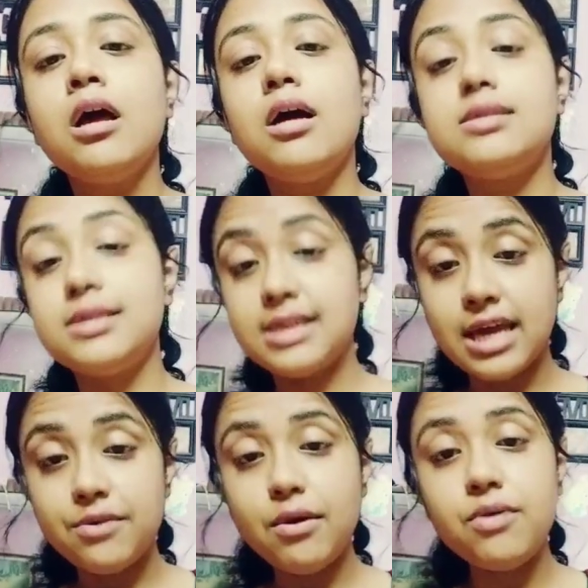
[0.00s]

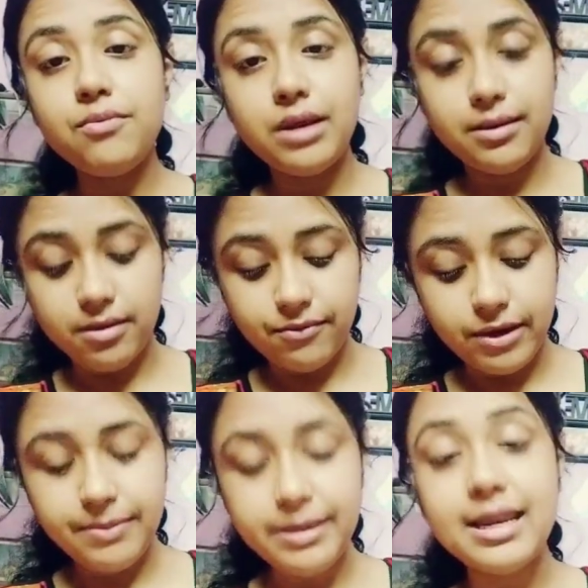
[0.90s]

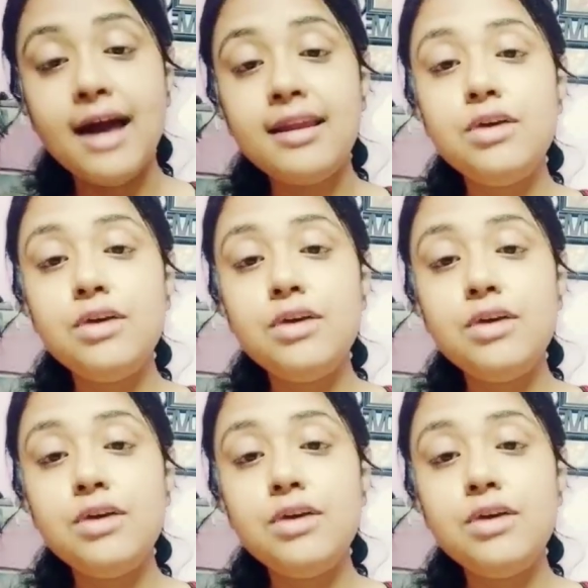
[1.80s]
will be done